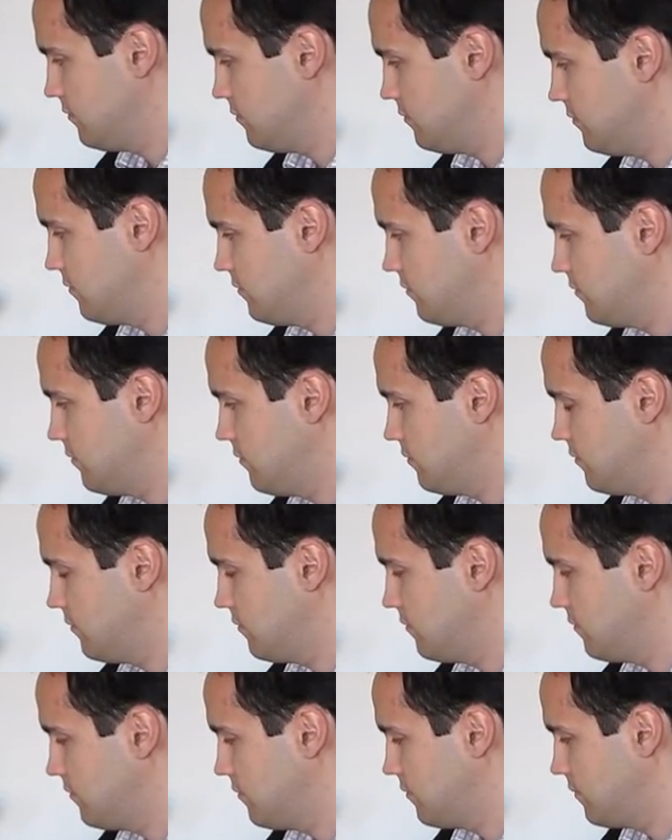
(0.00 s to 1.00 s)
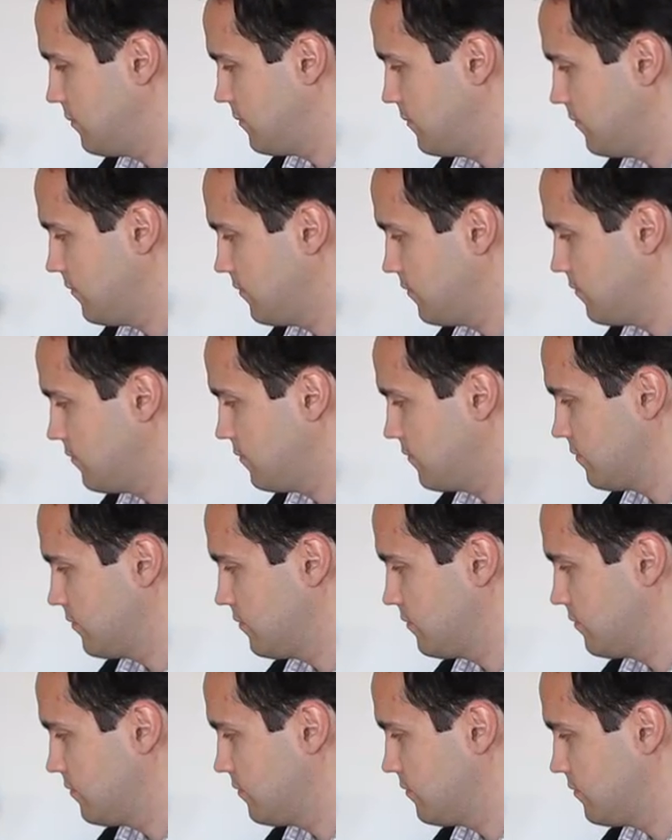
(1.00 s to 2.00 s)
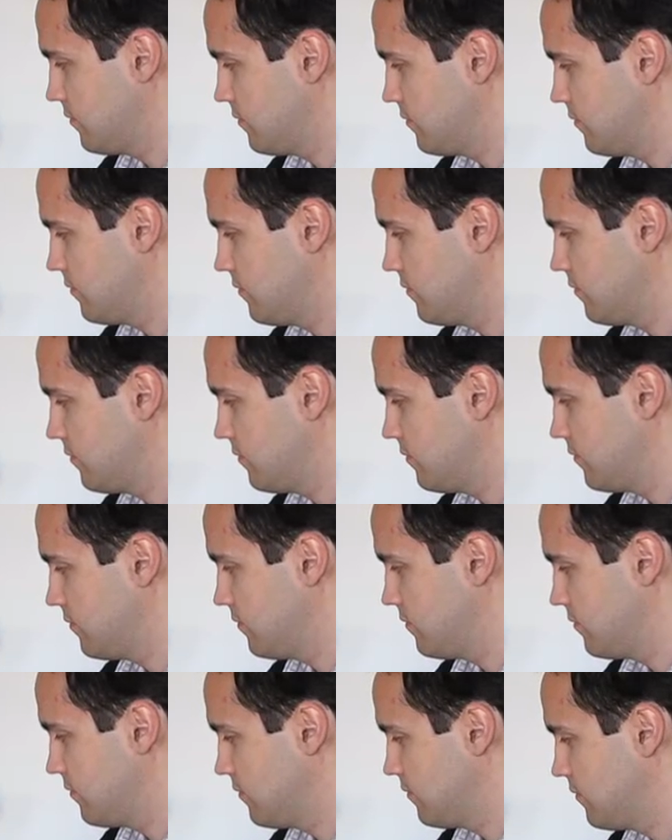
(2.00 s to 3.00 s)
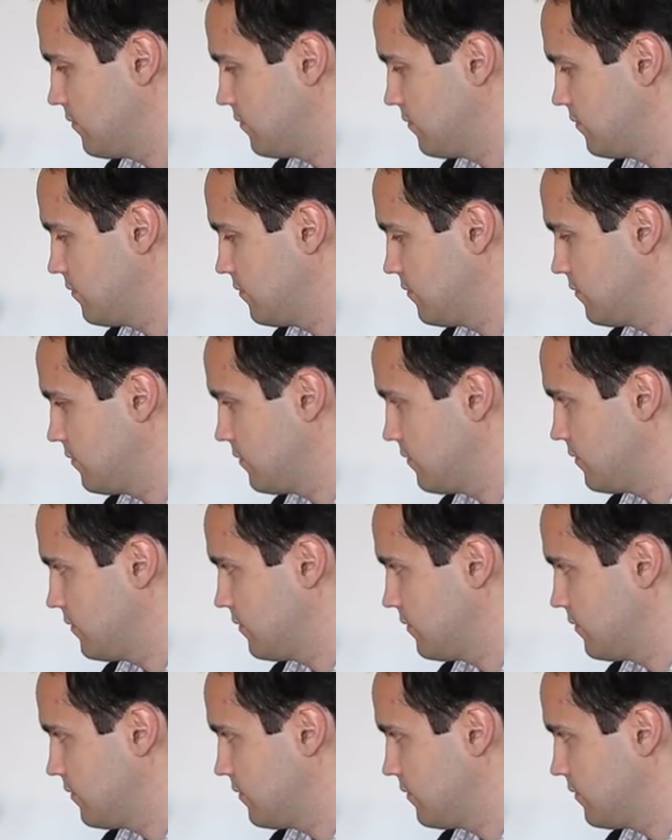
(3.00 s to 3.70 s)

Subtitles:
Nothing is said.